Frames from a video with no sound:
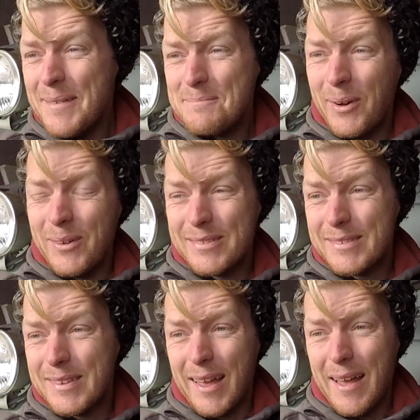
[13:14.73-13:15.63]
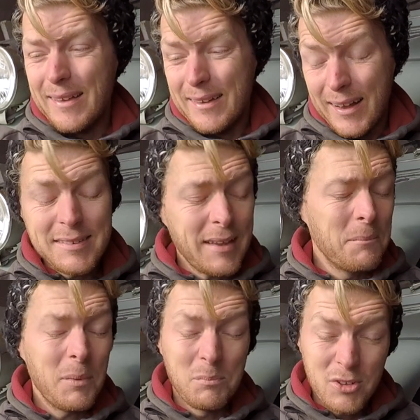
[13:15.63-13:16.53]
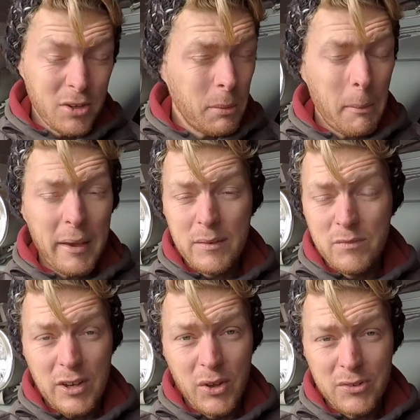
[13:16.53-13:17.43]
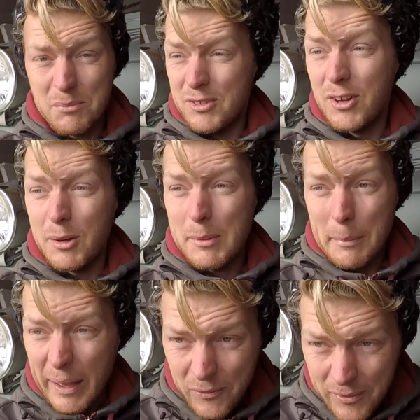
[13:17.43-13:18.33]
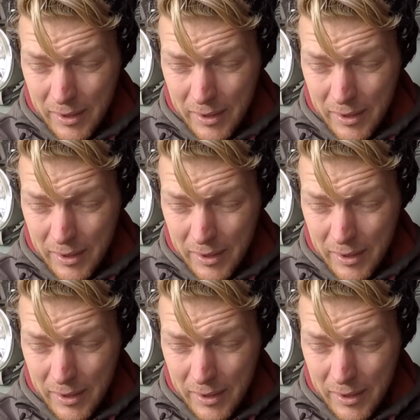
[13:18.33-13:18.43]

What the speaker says: But like I said, I'm still going to be making videos. I'm still going to be about.